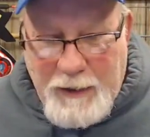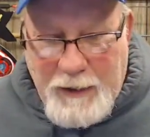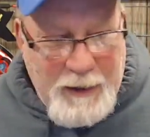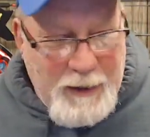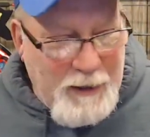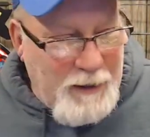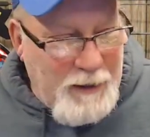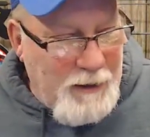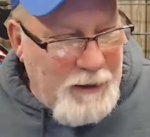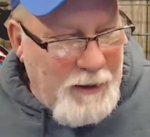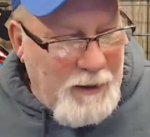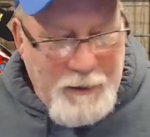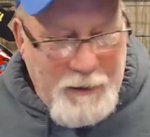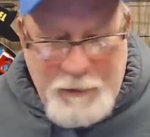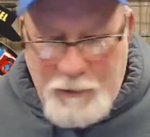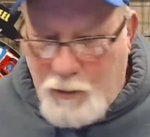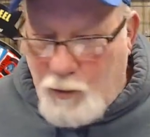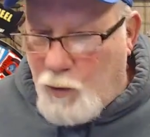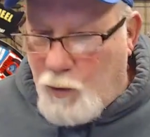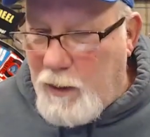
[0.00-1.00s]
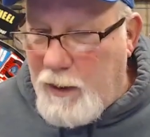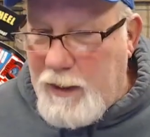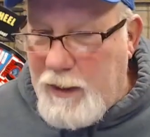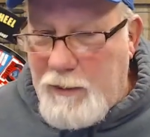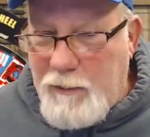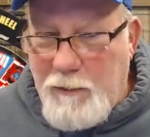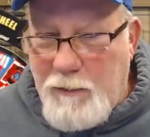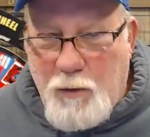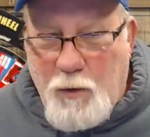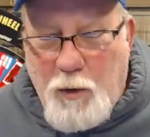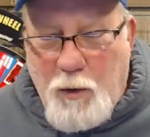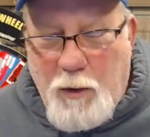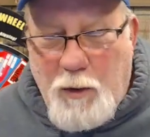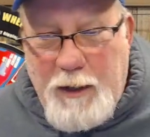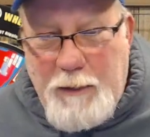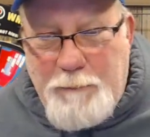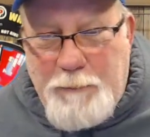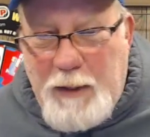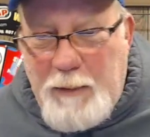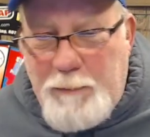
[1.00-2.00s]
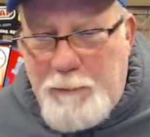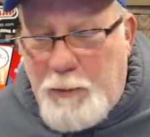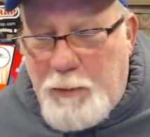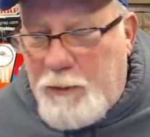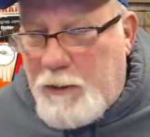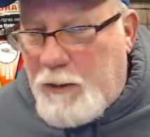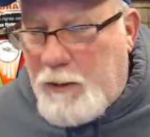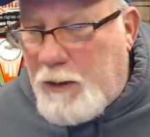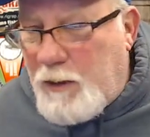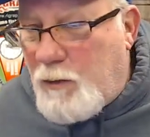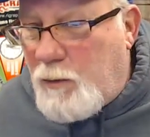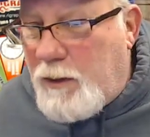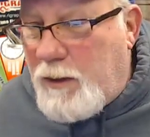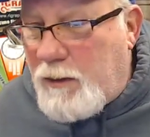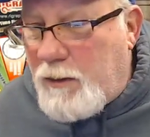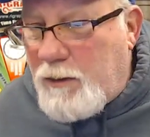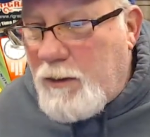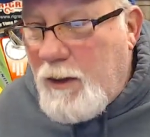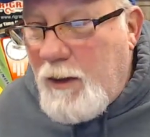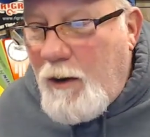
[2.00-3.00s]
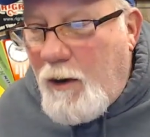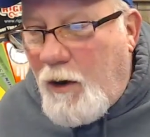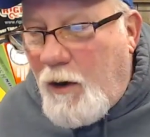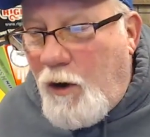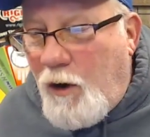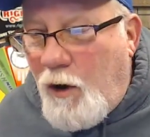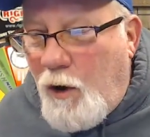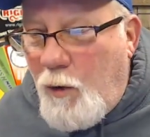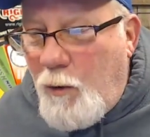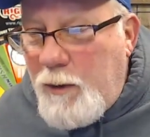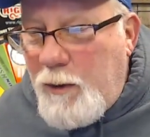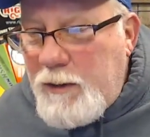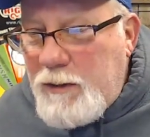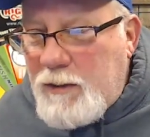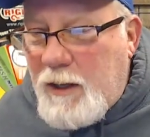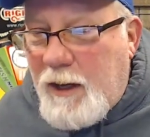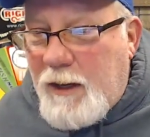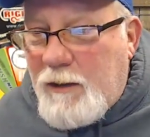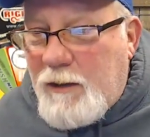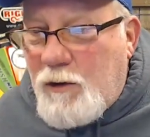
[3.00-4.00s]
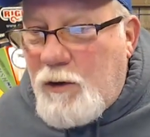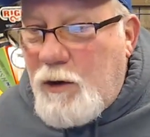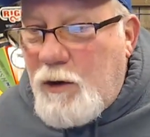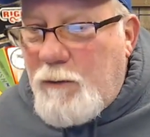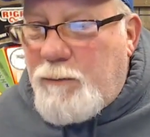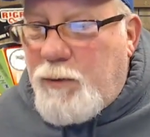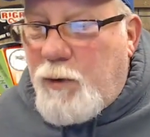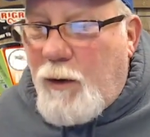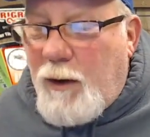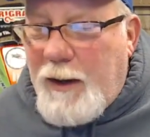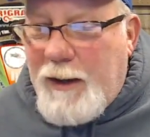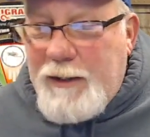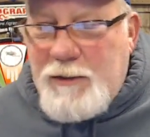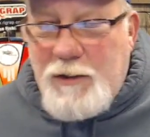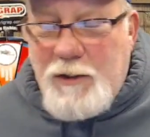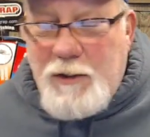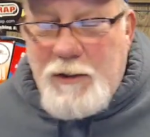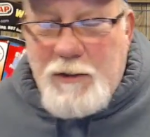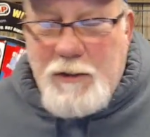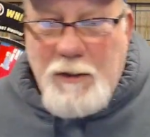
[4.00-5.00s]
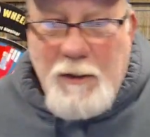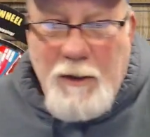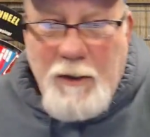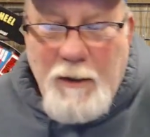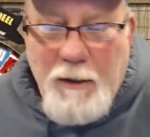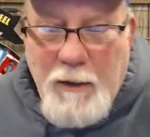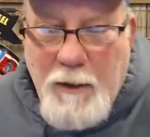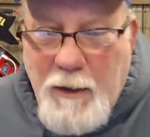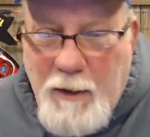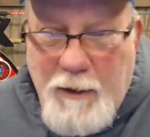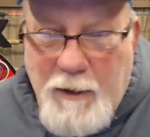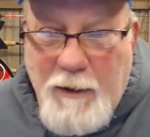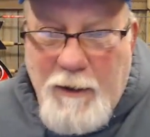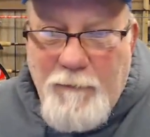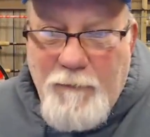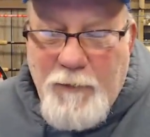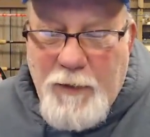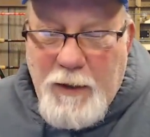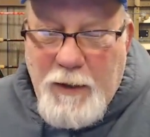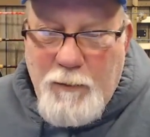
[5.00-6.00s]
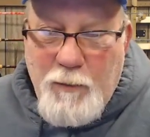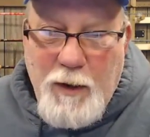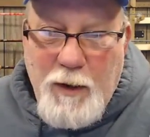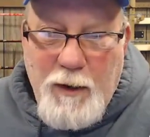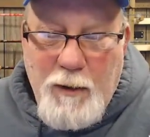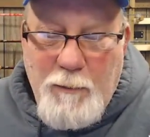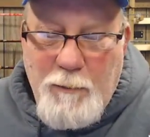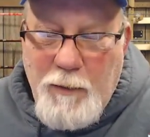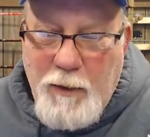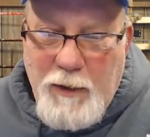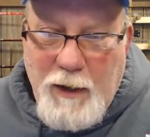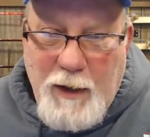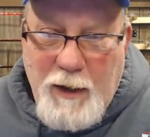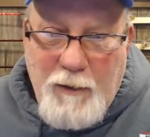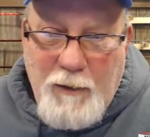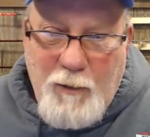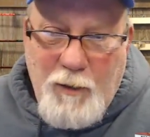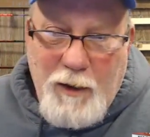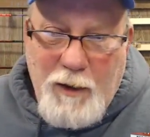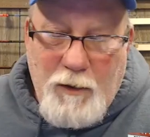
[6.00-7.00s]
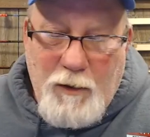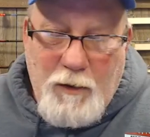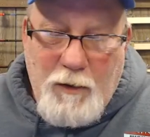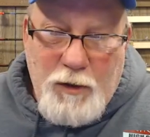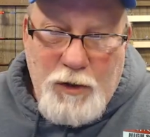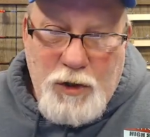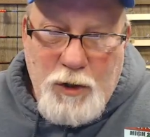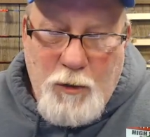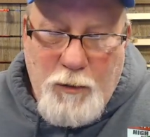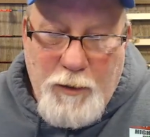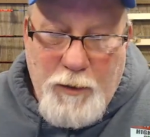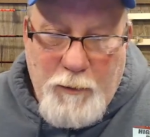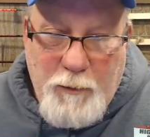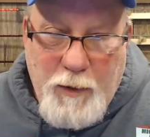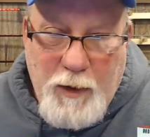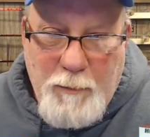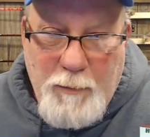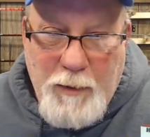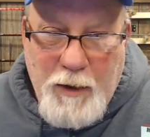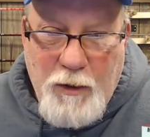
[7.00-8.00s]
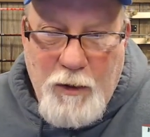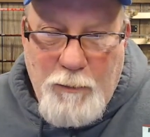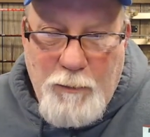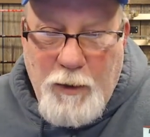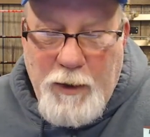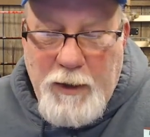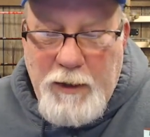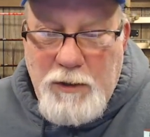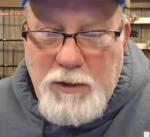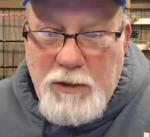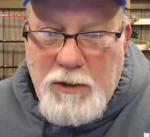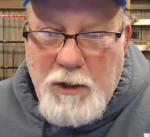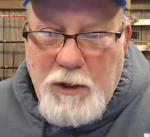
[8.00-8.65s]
And great people to deal with. Always got good prizes. They run them not only on our show, they run them other places.